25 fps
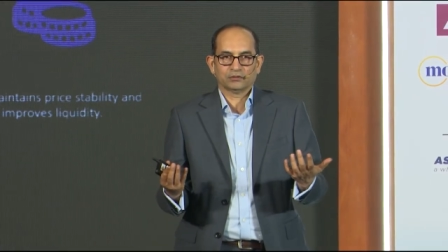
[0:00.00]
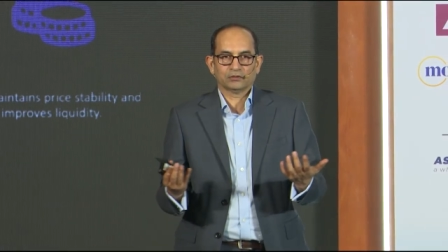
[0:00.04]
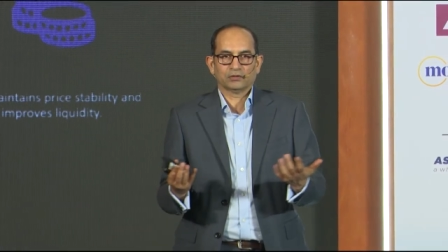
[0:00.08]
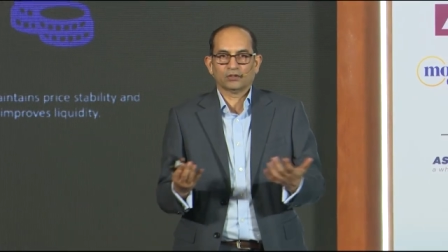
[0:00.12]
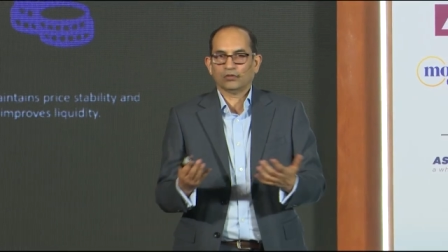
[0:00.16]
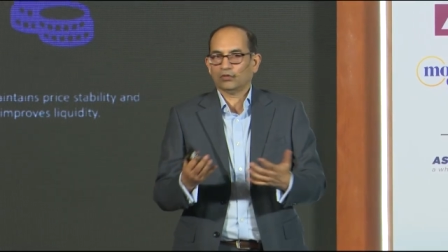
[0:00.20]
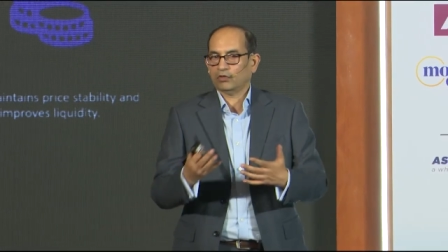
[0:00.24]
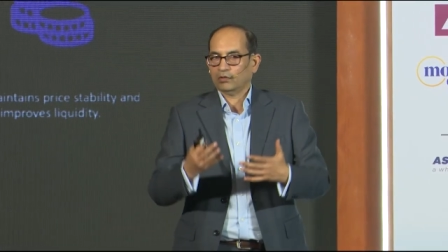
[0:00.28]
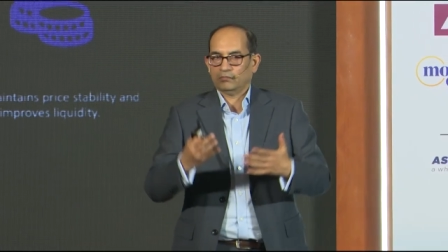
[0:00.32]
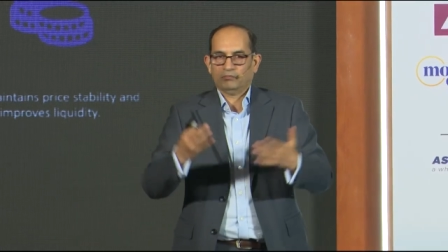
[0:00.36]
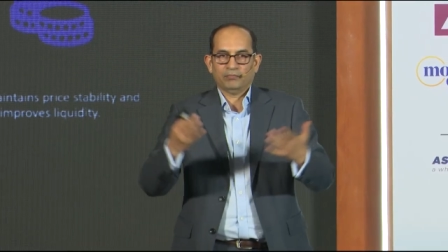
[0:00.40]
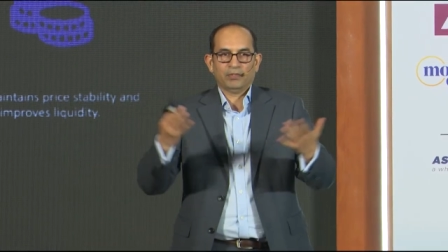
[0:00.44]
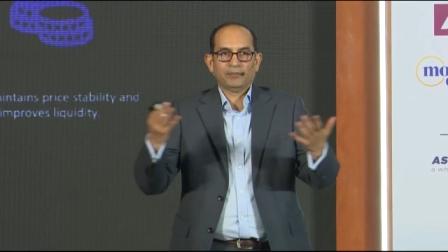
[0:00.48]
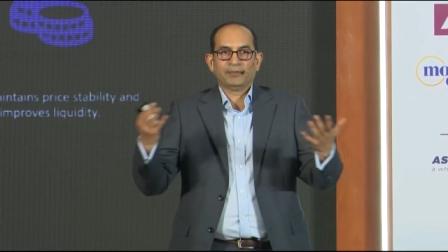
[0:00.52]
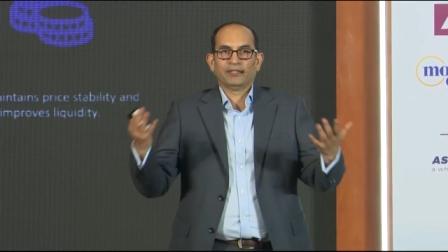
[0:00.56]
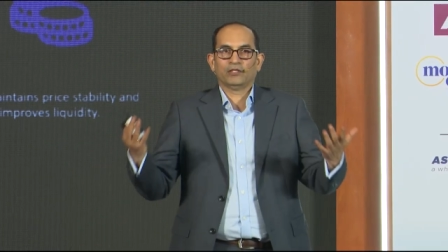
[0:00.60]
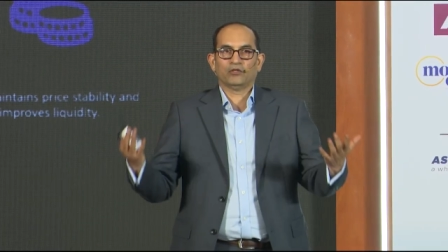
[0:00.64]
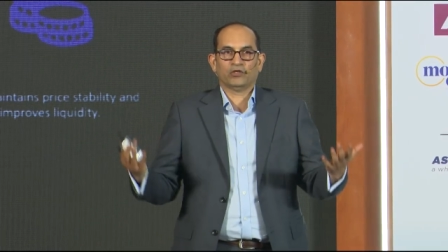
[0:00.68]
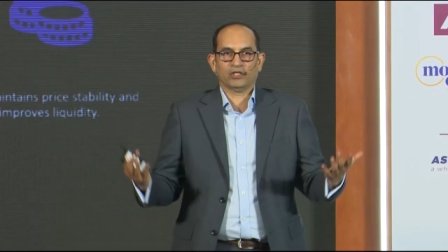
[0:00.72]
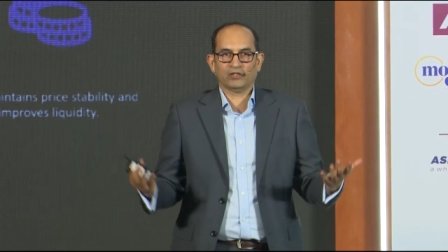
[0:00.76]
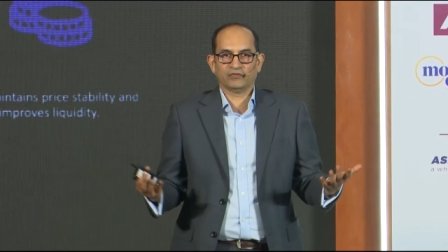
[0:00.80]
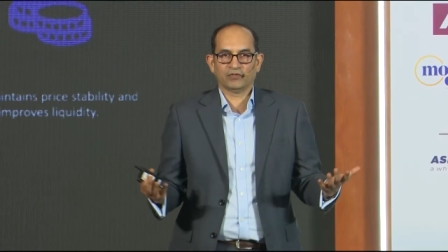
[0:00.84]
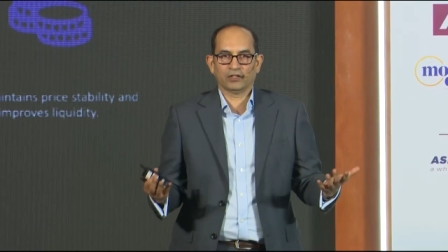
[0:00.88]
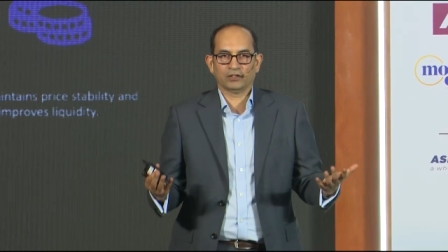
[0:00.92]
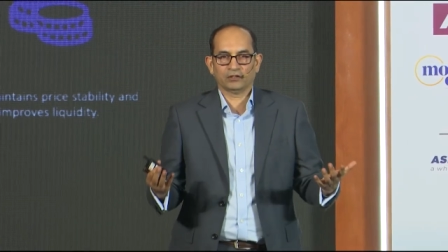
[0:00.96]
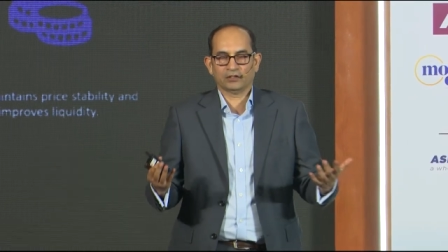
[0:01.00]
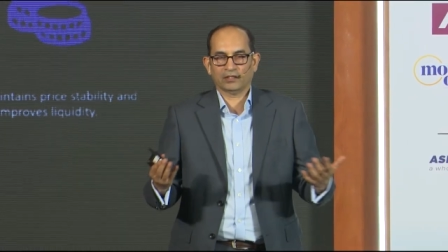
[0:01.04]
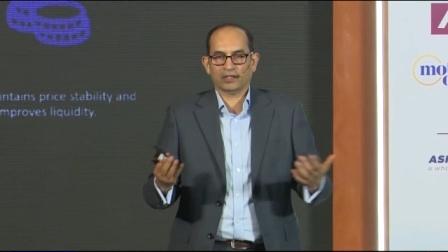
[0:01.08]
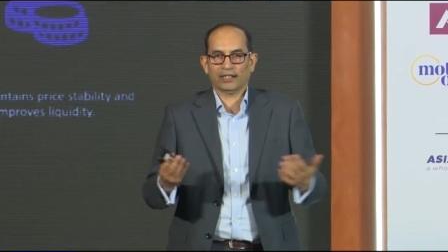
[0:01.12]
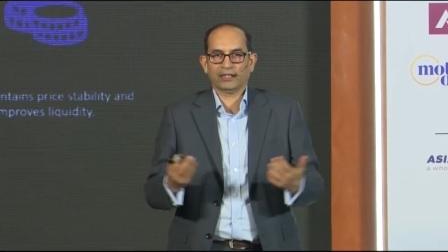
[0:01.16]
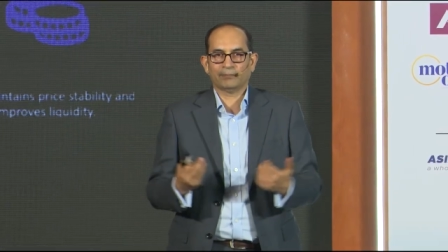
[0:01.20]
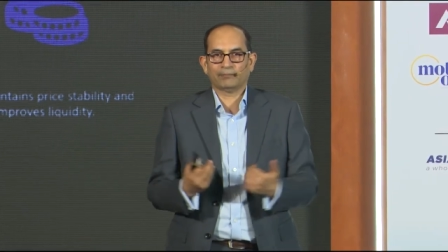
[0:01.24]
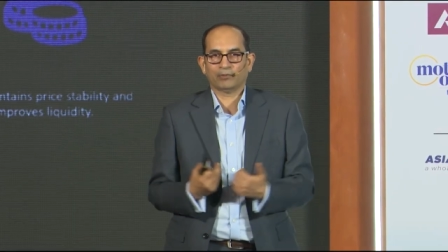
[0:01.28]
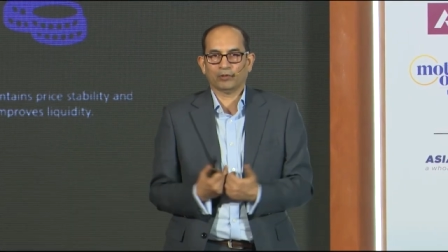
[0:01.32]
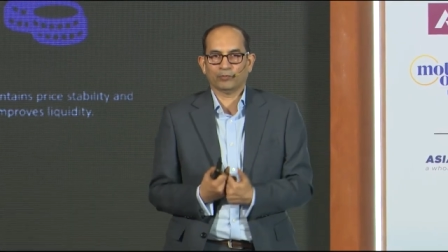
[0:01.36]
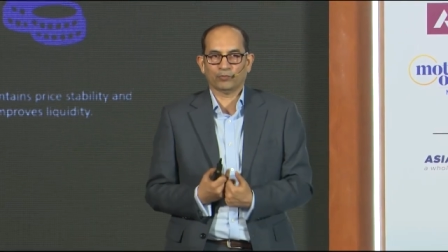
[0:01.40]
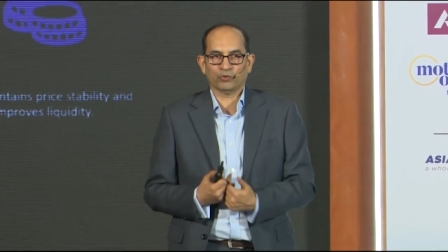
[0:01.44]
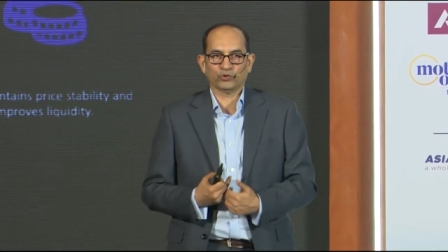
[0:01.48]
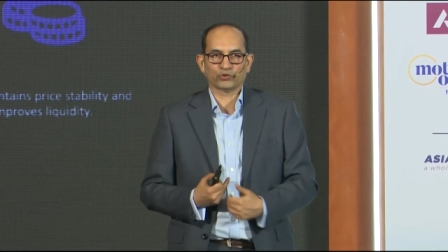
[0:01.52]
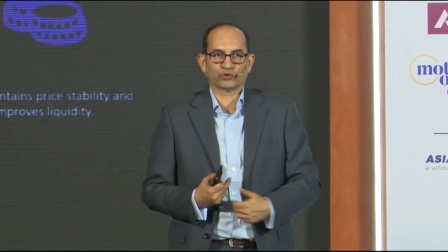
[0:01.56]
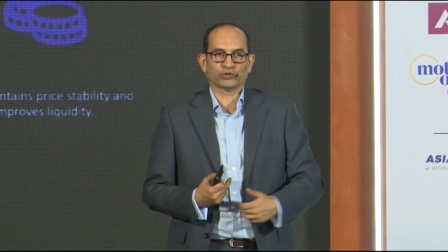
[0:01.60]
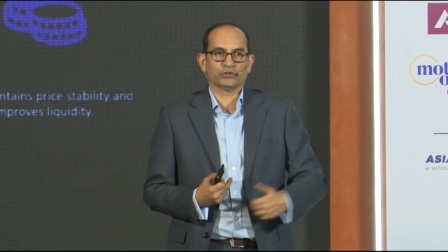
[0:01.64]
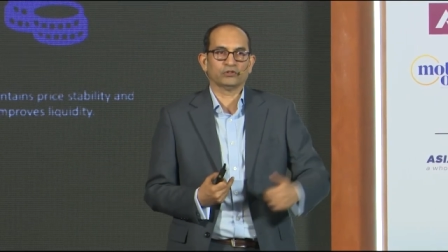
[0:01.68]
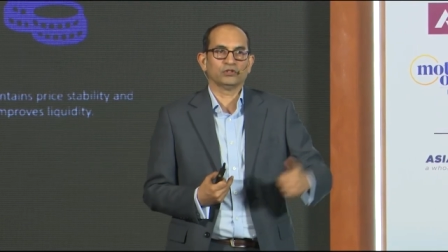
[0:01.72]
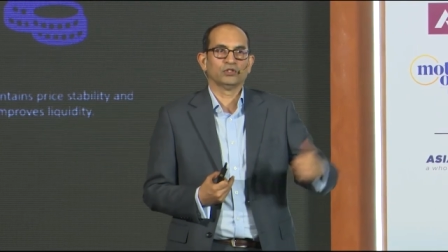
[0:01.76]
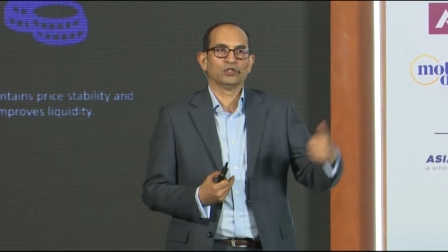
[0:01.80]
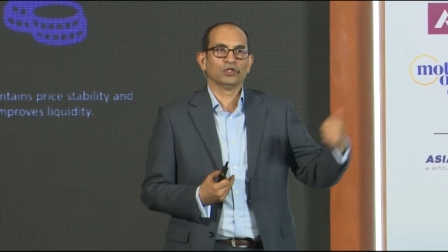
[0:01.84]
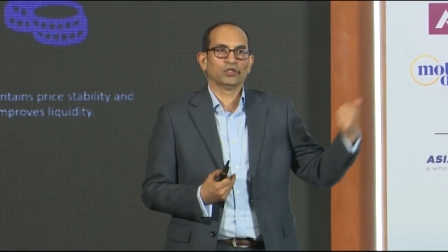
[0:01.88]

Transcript: or maybe not even in the right proportion,